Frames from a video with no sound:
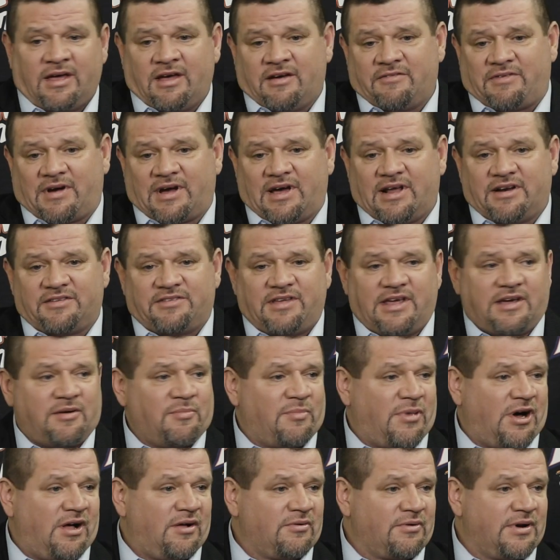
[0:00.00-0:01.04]
If I got to take a
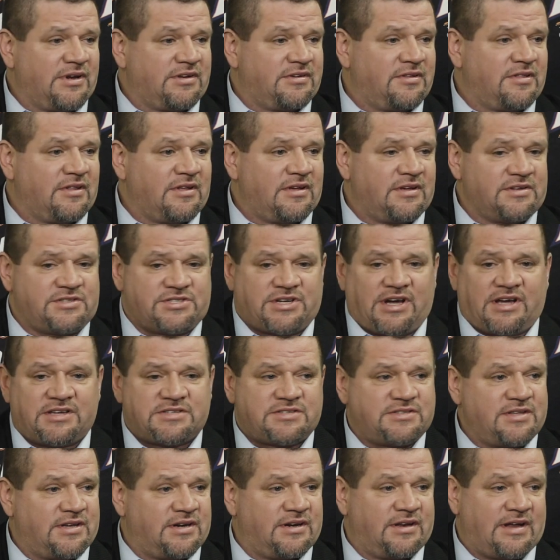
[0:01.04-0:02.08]
ball right to the
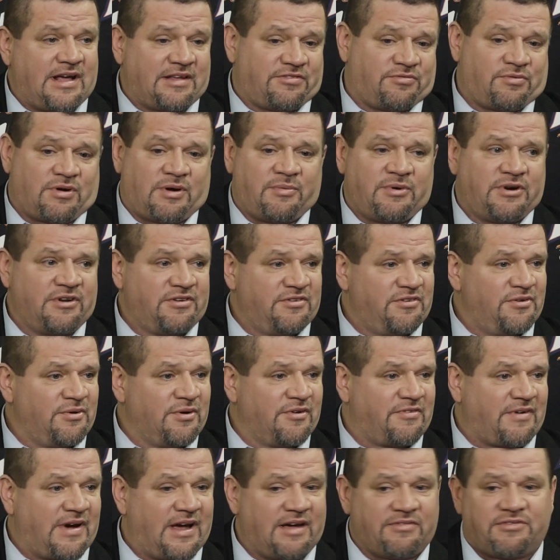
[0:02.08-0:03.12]
chest, then that's what I'm going to do.
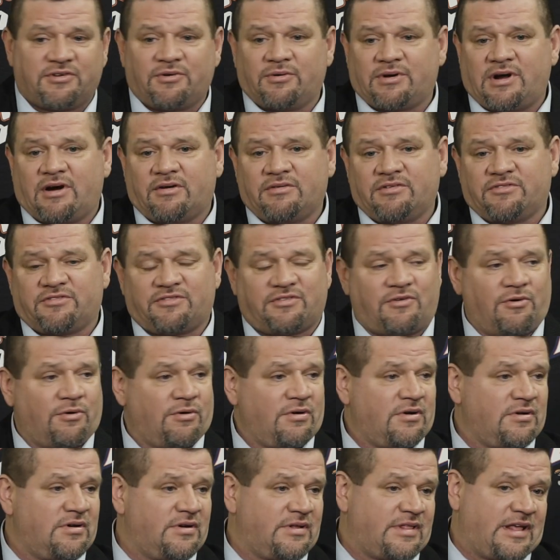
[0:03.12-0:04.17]
If I have to go down and
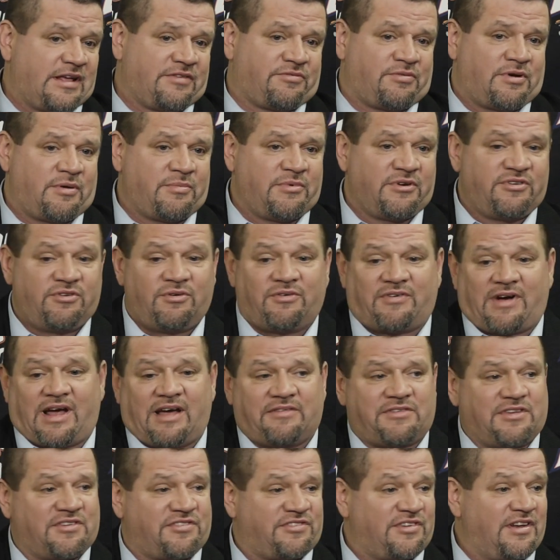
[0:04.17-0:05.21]
score, that's what I'm going to do. If I
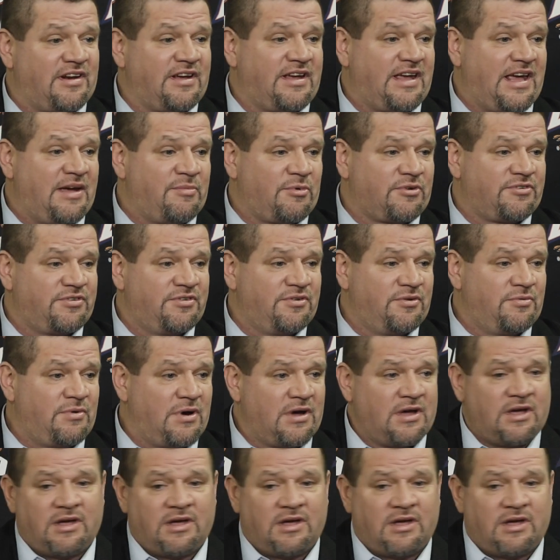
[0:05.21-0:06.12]
have to sit a game or two,